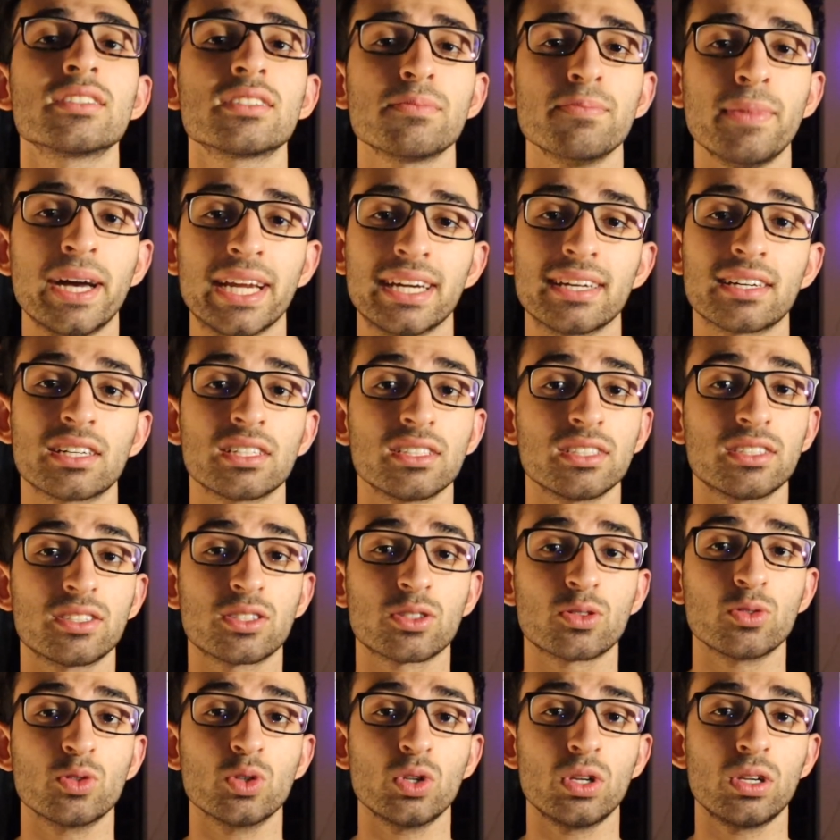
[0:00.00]
Medical
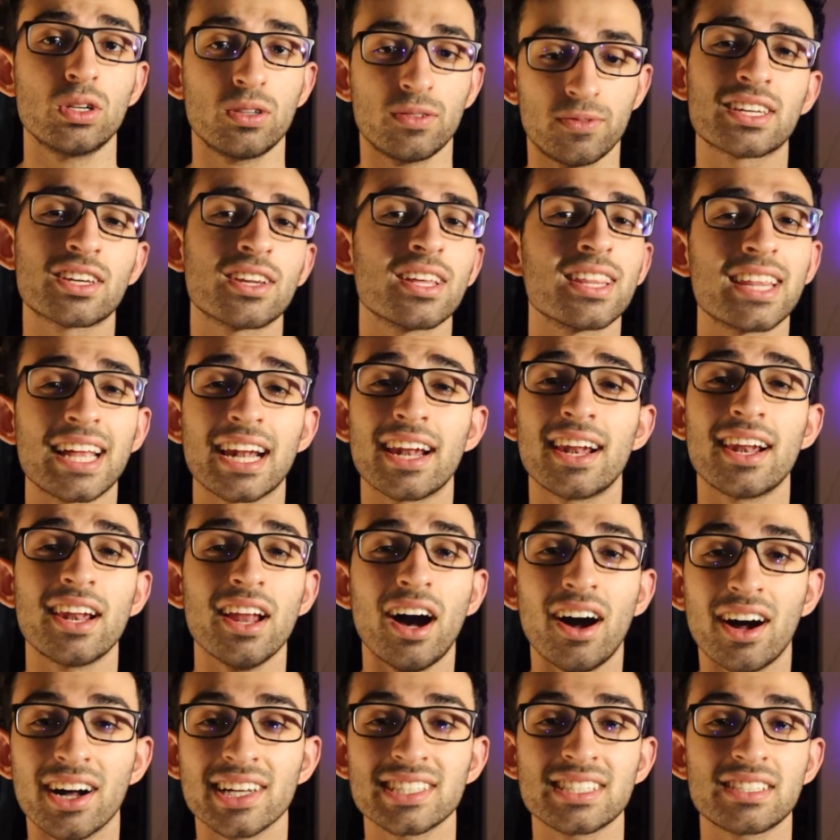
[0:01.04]
School. So the
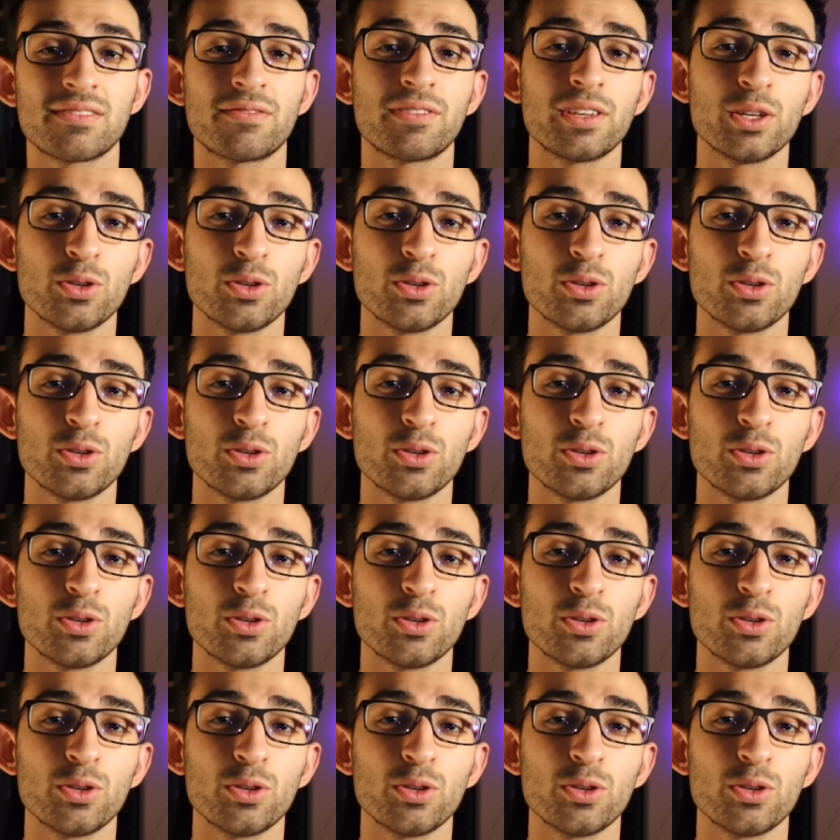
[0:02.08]
last